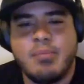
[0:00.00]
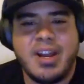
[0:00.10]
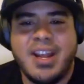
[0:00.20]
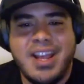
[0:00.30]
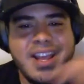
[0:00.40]

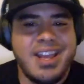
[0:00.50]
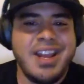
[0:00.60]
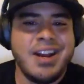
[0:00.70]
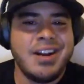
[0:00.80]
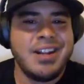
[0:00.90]
But
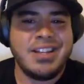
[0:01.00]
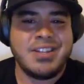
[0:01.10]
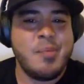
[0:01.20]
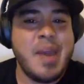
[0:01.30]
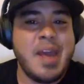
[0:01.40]
here,
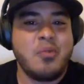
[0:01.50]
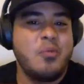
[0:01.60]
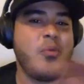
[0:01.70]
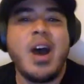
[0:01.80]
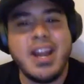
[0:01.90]
no matter
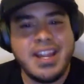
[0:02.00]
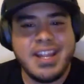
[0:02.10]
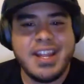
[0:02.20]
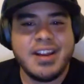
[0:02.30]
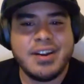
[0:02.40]
what
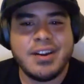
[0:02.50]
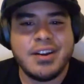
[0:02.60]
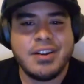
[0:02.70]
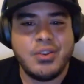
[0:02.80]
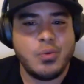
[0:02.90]

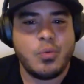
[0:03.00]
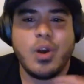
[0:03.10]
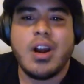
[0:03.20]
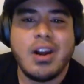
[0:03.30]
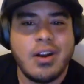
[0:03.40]
year you
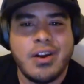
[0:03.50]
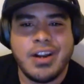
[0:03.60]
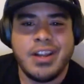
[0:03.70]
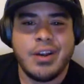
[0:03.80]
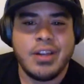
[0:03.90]
were, or
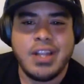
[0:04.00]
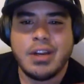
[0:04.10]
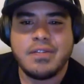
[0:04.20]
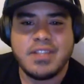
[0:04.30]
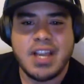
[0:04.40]
you know,
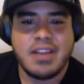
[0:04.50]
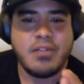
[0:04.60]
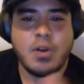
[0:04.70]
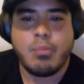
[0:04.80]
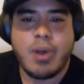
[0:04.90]
year of tech, if
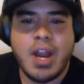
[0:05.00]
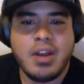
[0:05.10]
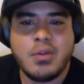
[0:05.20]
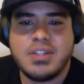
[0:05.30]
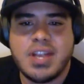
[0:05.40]
you're a brand
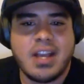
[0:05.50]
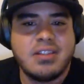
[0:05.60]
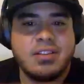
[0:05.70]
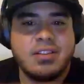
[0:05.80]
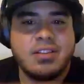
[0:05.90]
new tech to a